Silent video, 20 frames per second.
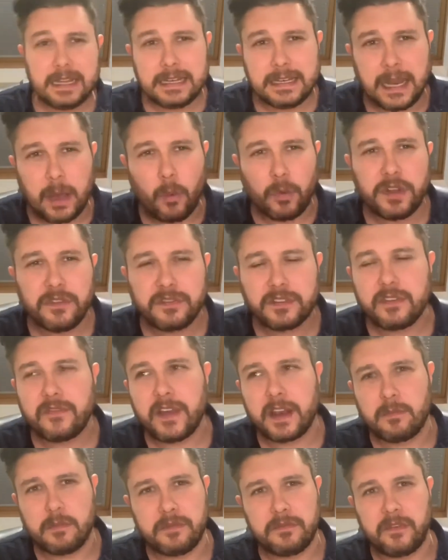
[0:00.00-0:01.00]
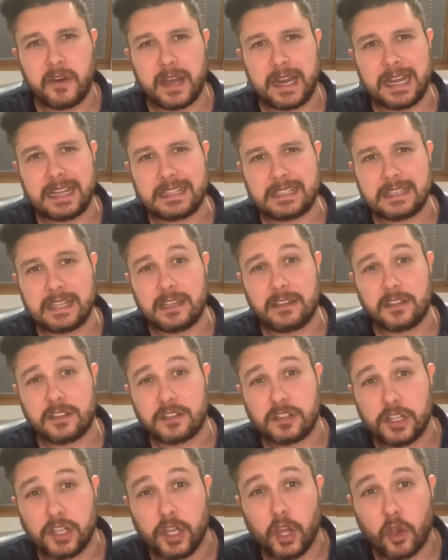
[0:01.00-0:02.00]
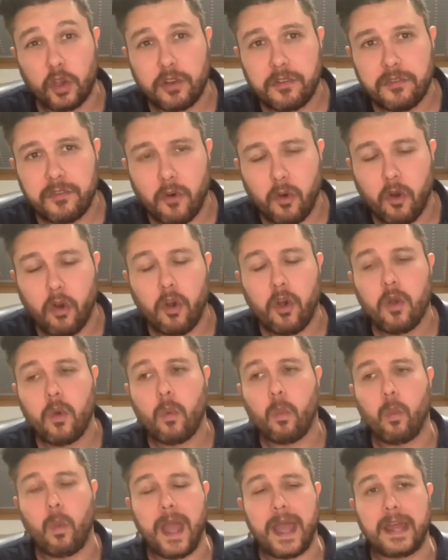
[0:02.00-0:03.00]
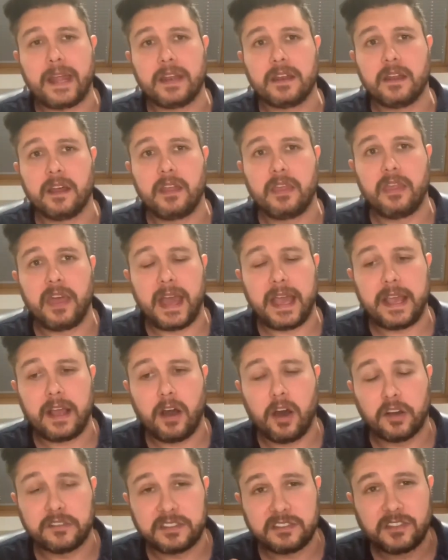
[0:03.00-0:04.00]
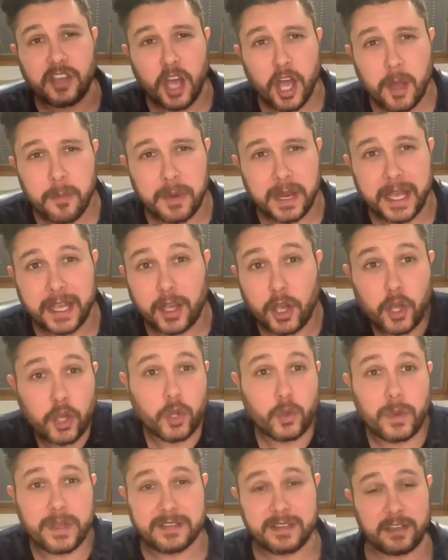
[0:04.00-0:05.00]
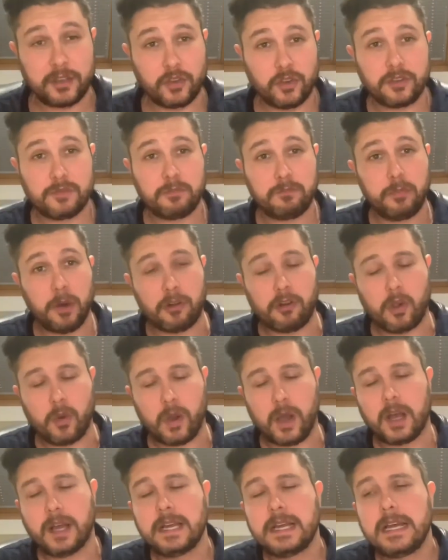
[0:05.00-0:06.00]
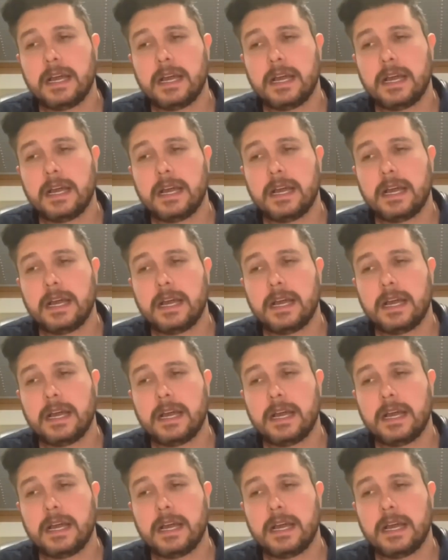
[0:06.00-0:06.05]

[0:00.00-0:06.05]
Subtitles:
Now, what do development finance lenders look for when they are determining who is a good borrower?